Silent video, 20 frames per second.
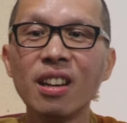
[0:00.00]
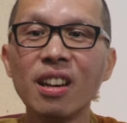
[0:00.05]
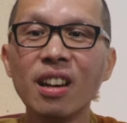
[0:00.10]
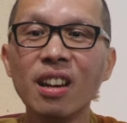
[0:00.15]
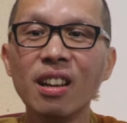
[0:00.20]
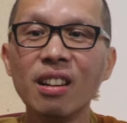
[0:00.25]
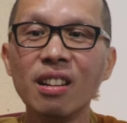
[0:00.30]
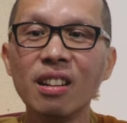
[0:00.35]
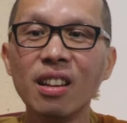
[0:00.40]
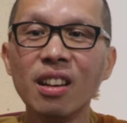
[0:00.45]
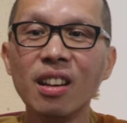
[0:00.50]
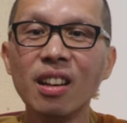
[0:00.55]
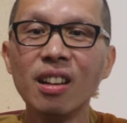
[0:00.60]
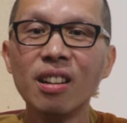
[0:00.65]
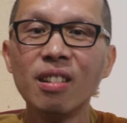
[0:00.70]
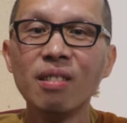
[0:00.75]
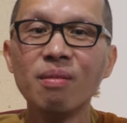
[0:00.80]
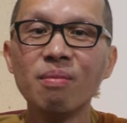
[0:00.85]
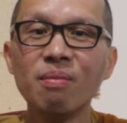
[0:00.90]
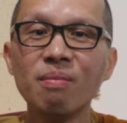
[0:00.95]
And
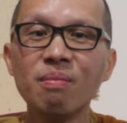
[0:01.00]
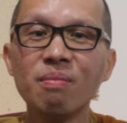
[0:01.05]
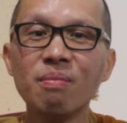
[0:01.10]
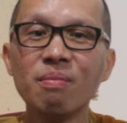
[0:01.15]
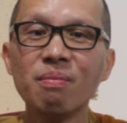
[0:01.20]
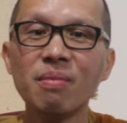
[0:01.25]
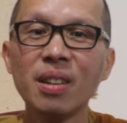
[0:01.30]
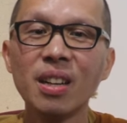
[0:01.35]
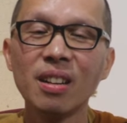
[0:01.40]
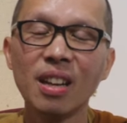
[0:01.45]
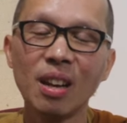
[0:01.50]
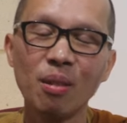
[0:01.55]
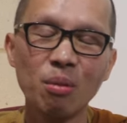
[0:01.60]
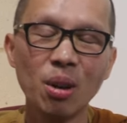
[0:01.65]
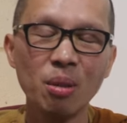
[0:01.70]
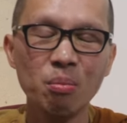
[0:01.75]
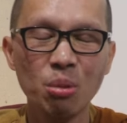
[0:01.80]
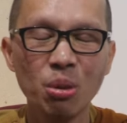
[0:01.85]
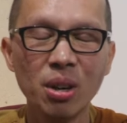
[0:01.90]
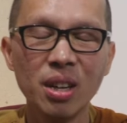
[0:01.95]
then, but at
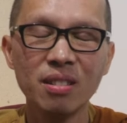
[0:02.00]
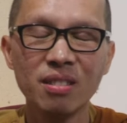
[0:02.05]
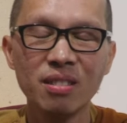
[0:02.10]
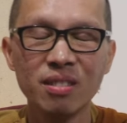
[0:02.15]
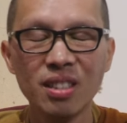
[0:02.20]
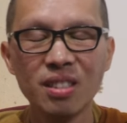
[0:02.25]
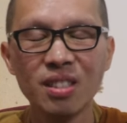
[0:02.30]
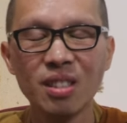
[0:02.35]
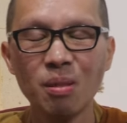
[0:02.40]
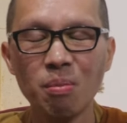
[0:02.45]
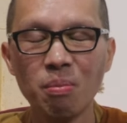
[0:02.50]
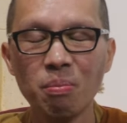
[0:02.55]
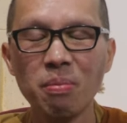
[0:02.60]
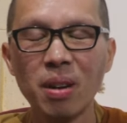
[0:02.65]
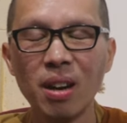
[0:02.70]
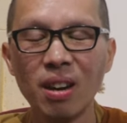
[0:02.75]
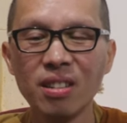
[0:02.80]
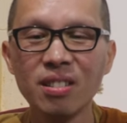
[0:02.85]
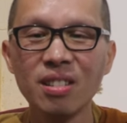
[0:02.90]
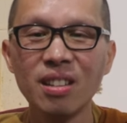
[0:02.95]
one point, just the
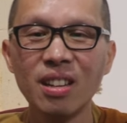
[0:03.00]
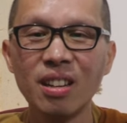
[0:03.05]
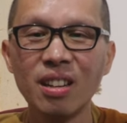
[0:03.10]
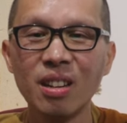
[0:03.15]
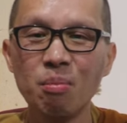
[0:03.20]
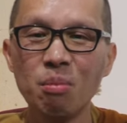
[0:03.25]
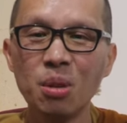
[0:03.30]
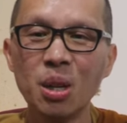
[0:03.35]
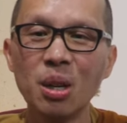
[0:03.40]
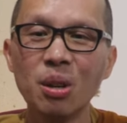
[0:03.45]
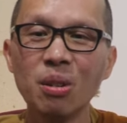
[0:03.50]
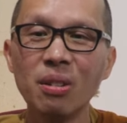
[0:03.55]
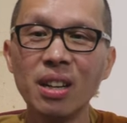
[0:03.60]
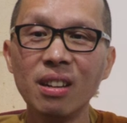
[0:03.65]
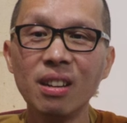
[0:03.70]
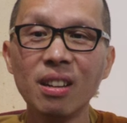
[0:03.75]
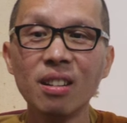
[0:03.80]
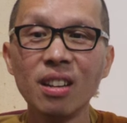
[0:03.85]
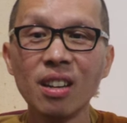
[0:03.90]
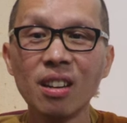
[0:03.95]
parents let him go,
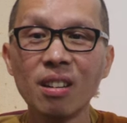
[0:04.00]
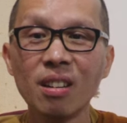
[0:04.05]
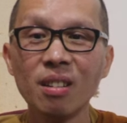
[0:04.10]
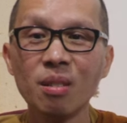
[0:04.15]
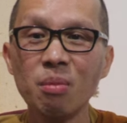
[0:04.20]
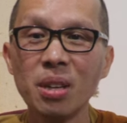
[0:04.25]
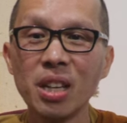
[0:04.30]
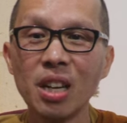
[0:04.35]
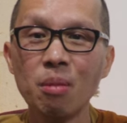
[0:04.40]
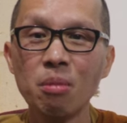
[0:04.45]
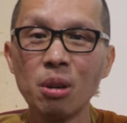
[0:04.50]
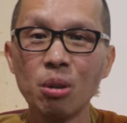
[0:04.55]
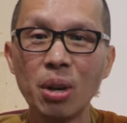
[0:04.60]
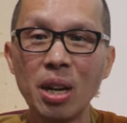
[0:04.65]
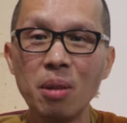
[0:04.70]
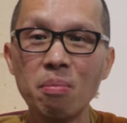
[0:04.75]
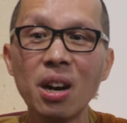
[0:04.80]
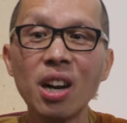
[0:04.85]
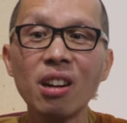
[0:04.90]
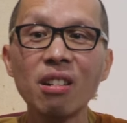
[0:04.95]
and then, yeah, he became a
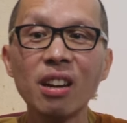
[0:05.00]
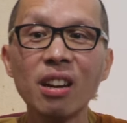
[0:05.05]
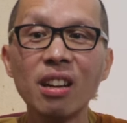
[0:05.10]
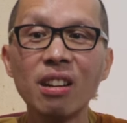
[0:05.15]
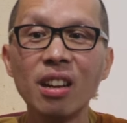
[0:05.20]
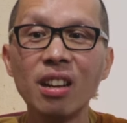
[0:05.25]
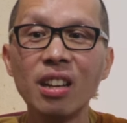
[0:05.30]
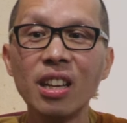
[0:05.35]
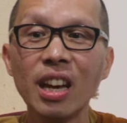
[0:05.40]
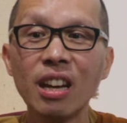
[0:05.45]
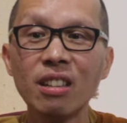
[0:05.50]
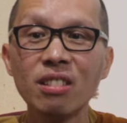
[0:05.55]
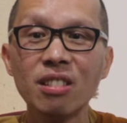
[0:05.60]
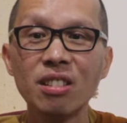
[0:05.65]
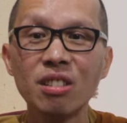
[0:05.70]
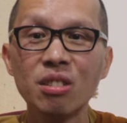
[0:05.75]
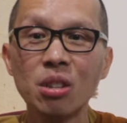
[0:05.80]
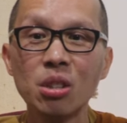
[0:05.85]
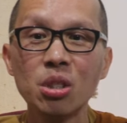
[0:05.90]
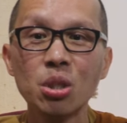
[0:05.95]
great monk, and then he has
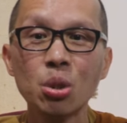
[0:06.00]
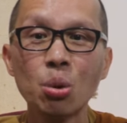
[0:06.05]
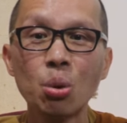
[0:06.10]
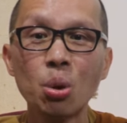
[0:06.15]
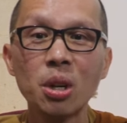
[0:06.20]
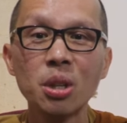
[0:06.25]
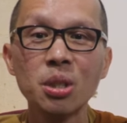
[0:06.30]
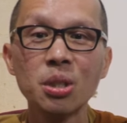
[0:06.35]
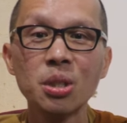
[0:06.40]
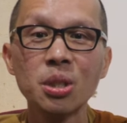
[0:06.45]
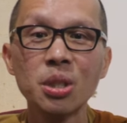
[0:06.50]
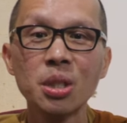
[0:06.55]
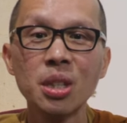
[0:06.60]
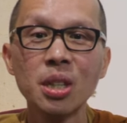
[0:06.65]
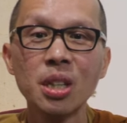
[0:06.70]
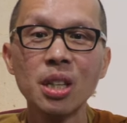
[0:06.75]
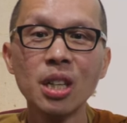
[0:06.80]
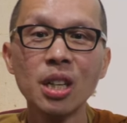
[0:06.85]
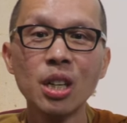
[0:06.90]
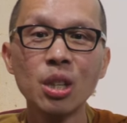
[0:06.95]
this discourse
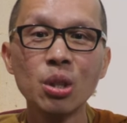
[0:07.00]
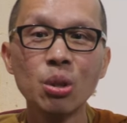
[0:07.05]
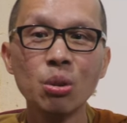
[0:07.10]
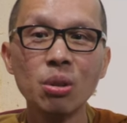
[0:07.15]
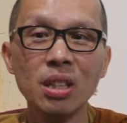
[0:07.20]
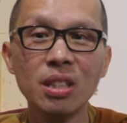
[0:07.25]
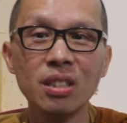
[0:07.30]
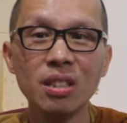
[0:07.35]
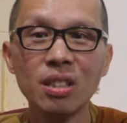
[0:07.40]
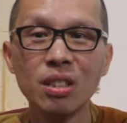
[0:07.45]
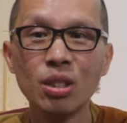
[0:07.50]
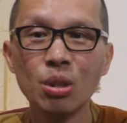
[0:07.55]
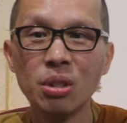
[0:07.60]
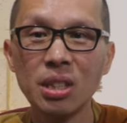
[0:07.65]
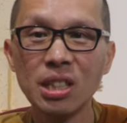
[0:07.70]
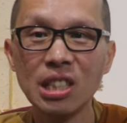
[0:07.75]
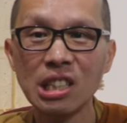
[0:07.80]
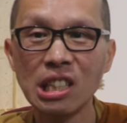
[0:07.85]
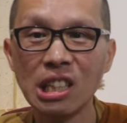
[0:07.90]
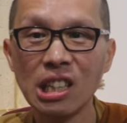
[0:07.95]
to
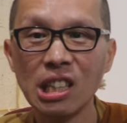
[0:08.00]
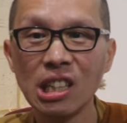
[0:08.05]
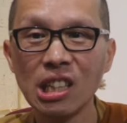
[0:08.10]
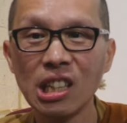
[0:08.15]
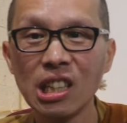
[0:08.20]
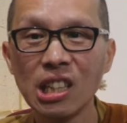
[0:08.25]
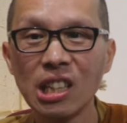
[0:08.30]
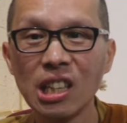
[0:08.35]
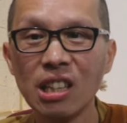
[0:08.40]
this king,